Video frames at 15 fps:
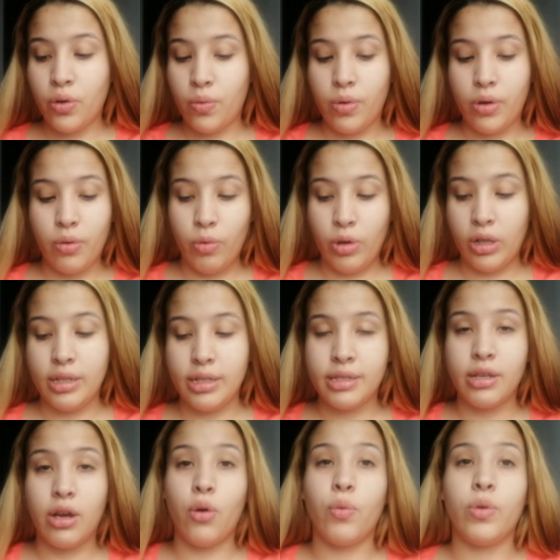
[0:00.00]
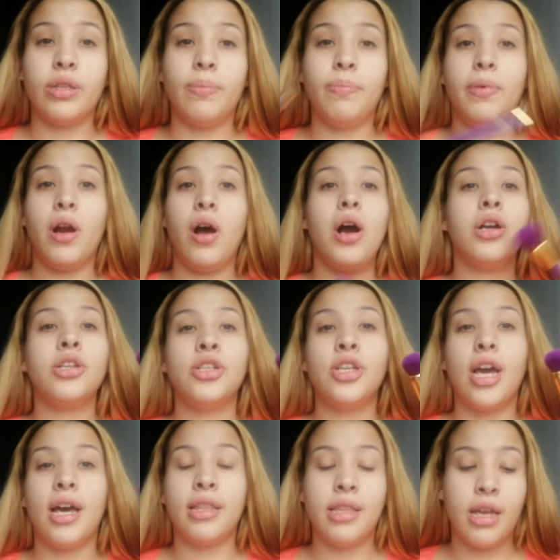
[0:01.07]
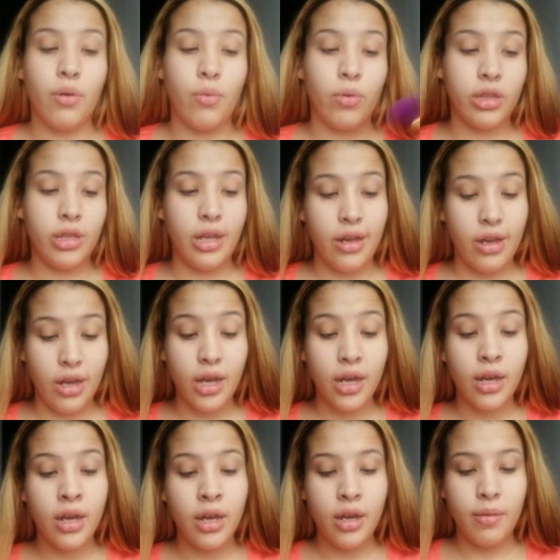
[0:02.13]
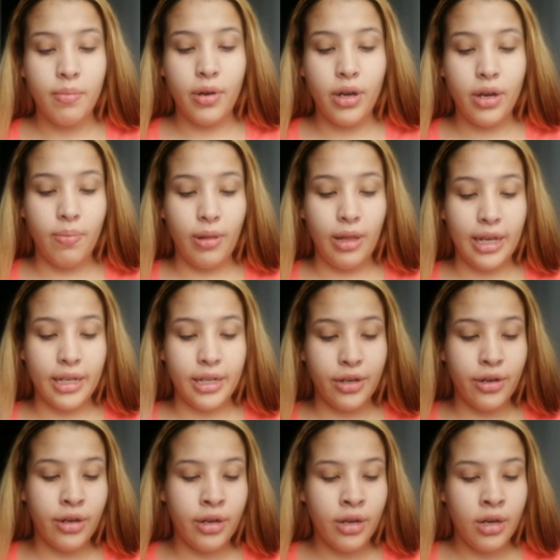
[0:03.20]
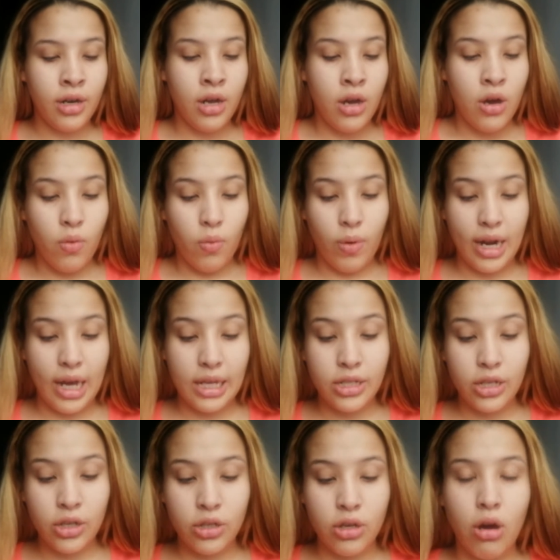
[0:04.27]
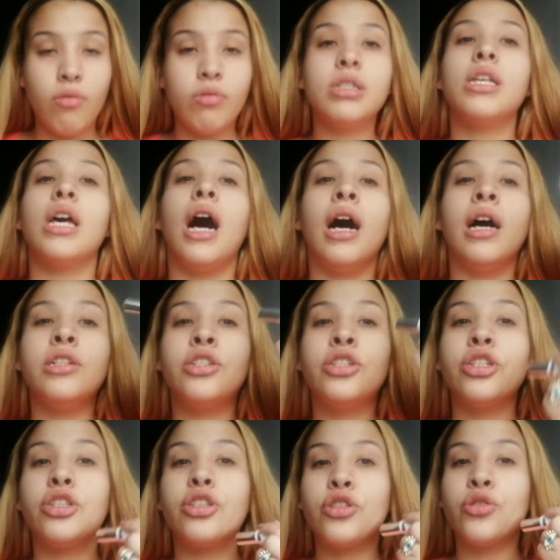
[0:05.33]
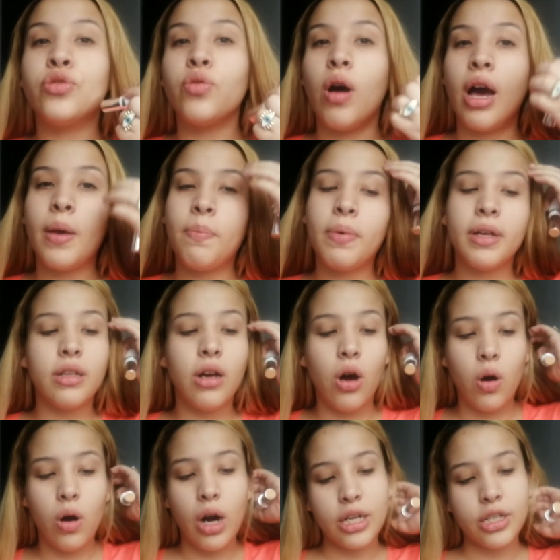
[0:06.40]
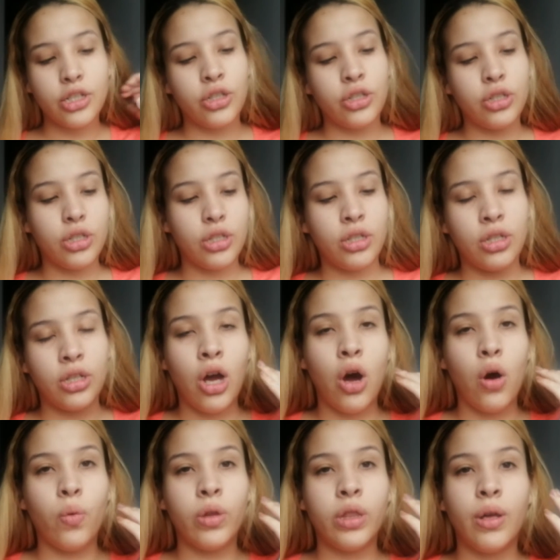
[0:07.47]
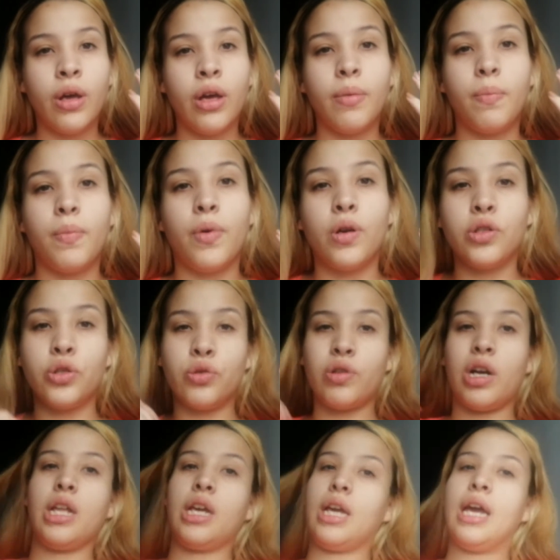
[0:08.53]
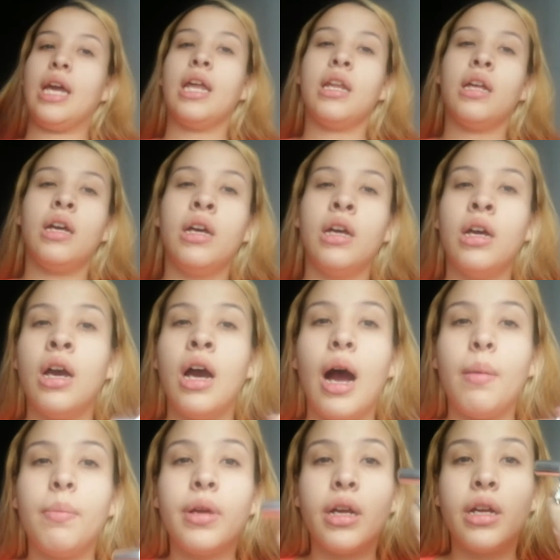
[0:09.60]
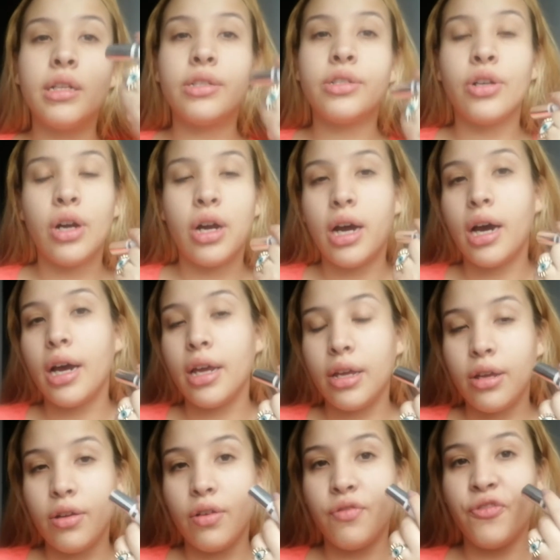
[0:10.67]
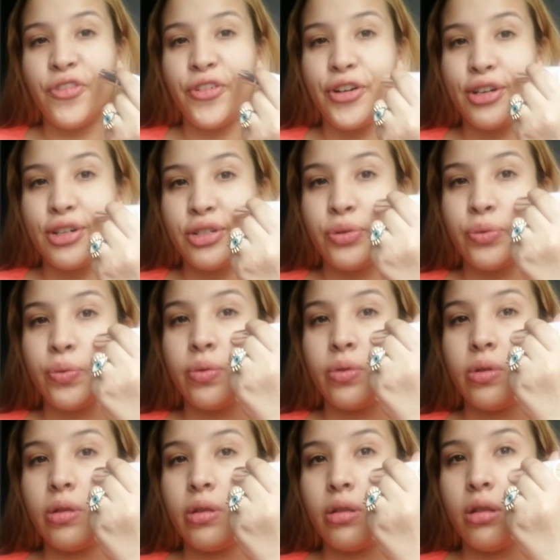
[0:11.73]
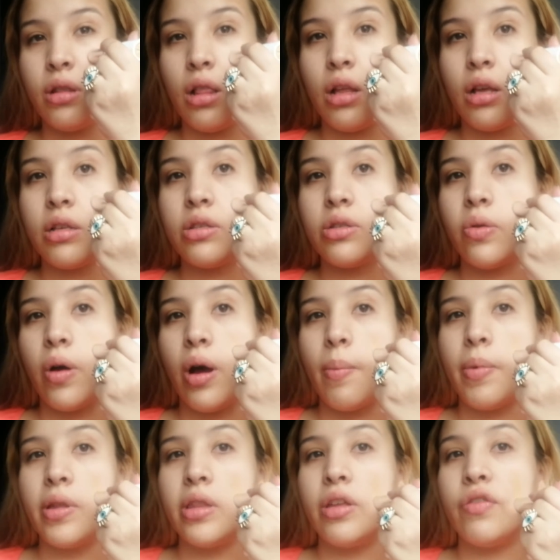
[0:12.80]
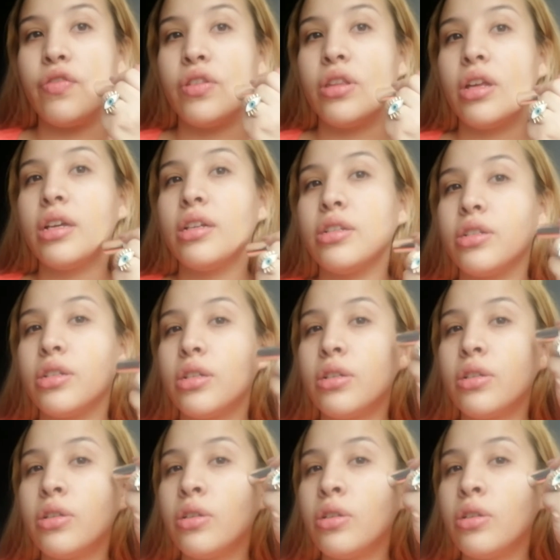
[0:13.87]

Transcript: We will start with the brush and then with the beauty blender. What I don't know is I should swipe it or I should go with the brush straight again. I'm gonna try first swapping the foundation.